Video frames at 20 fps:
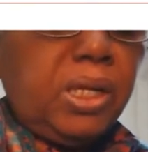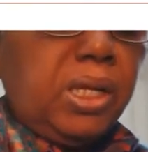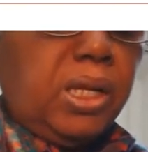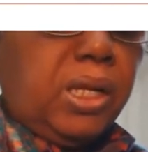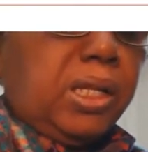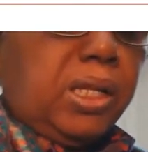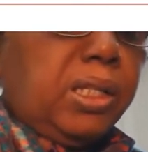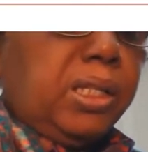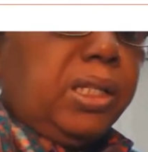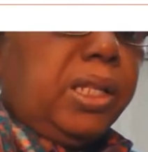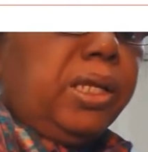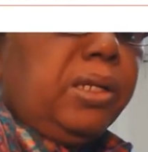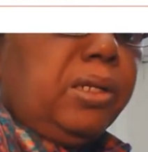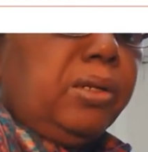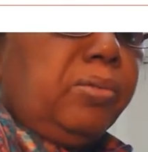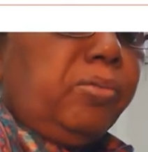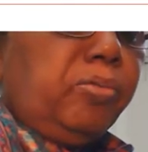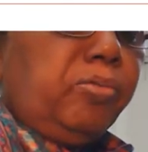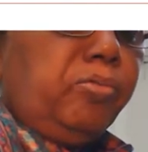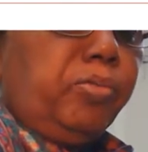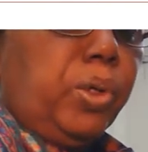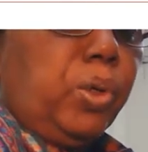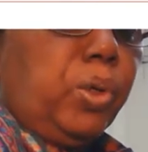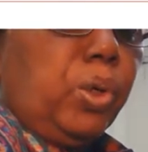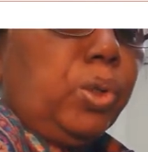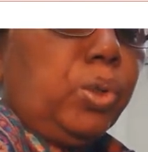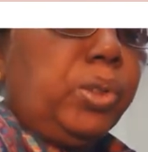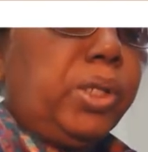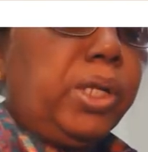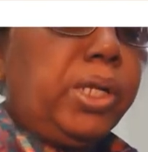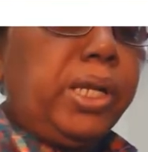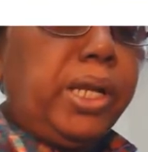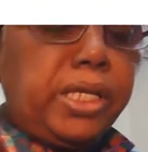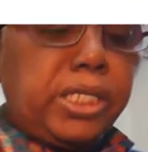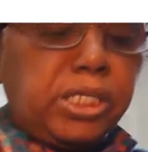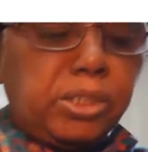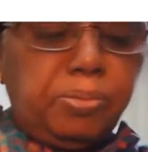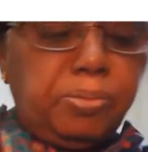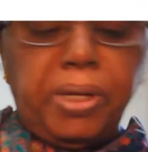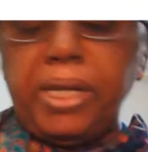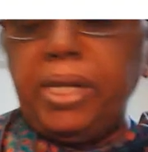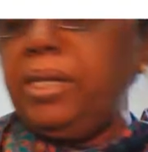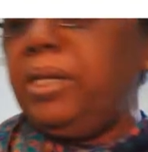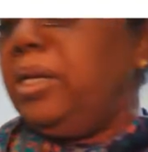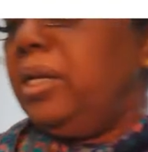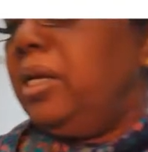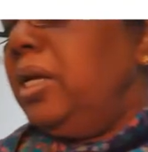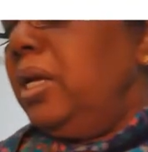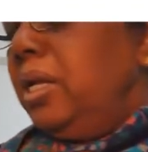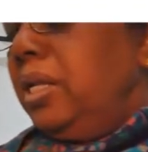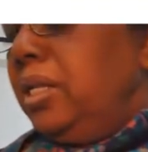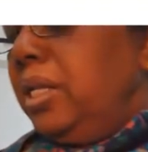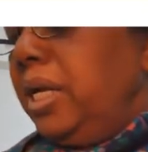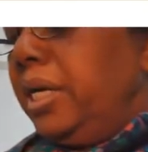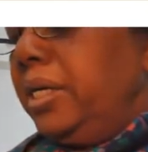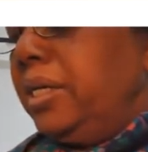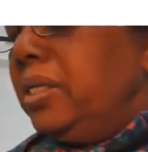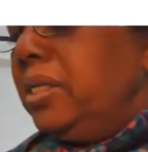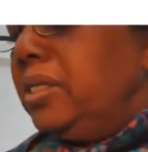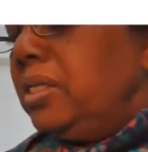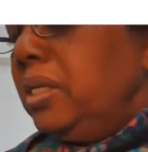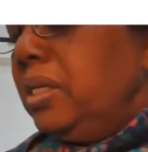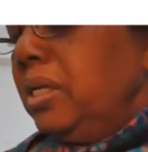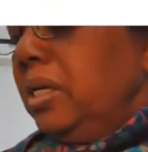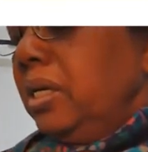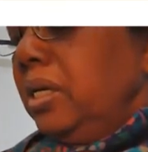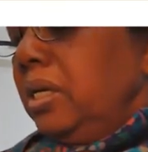Then we go to the next plane that is